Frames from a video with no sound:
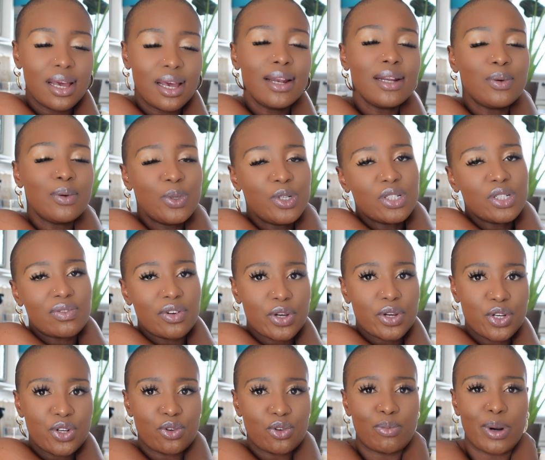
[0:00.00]
And which is very
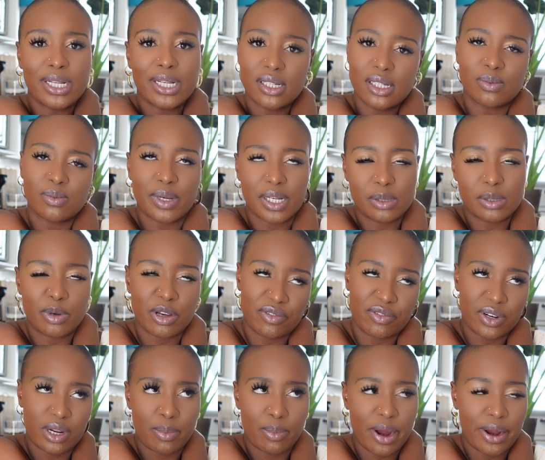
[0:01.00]
true. Practice makes
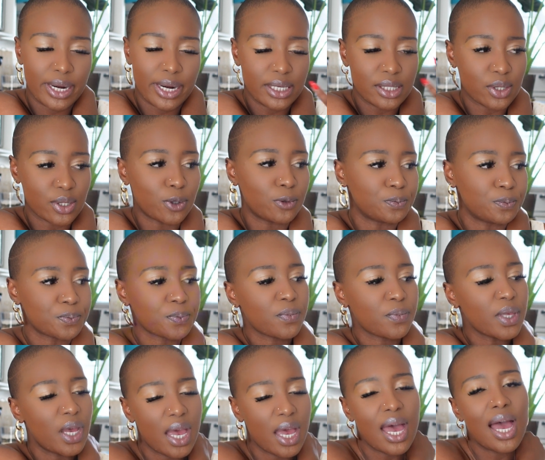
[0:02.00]
perfect, apparently. So
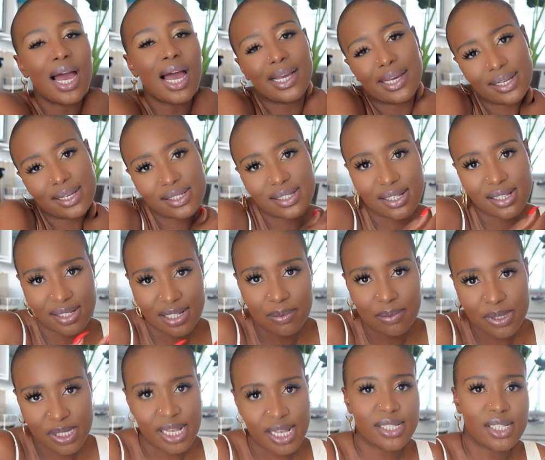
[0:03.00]
I guess there's some
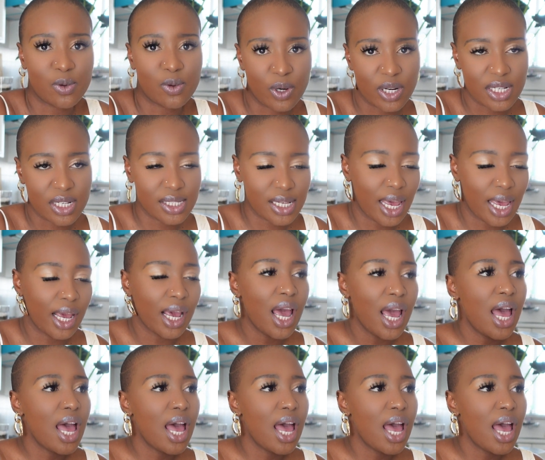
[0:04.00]
sense in what he's saying.